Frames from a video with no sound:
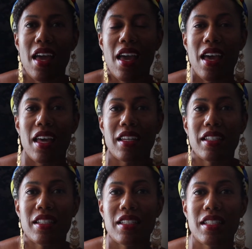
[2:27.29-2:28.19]

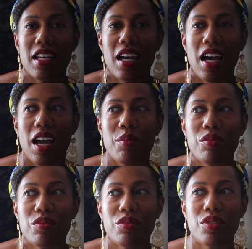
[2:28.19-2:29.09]
And
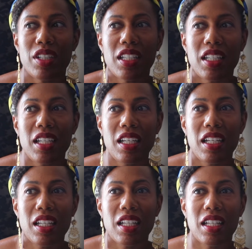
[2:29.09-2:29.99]
I'm
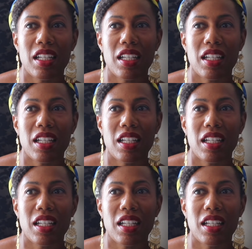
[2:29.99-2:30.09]
really,